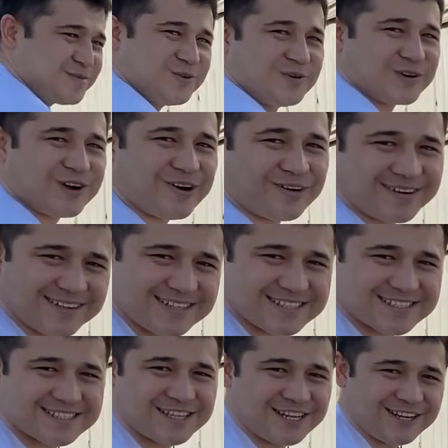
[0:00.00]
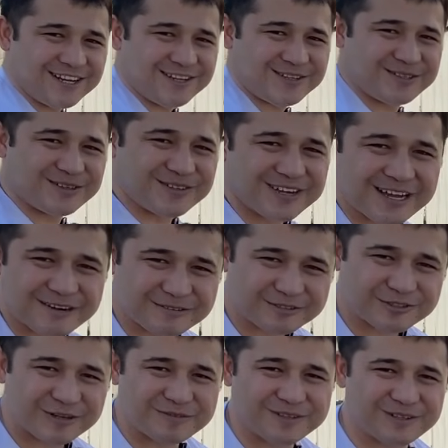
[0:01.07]
your car is, you're not
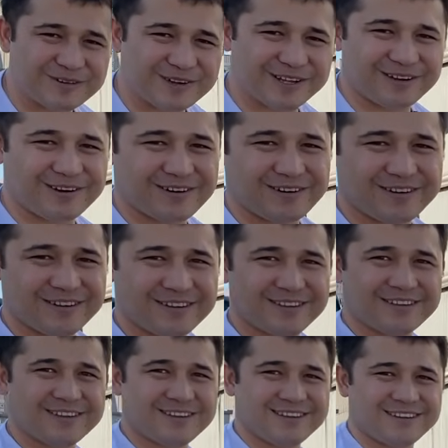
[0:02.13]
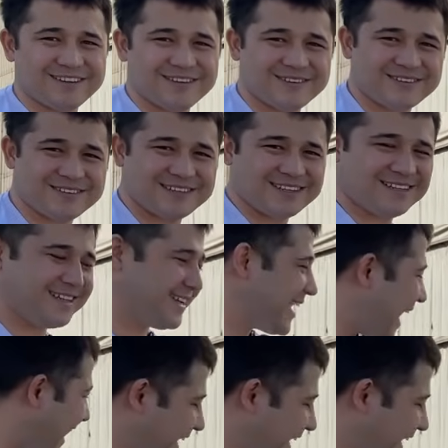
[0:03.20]
driving the right car. You know? I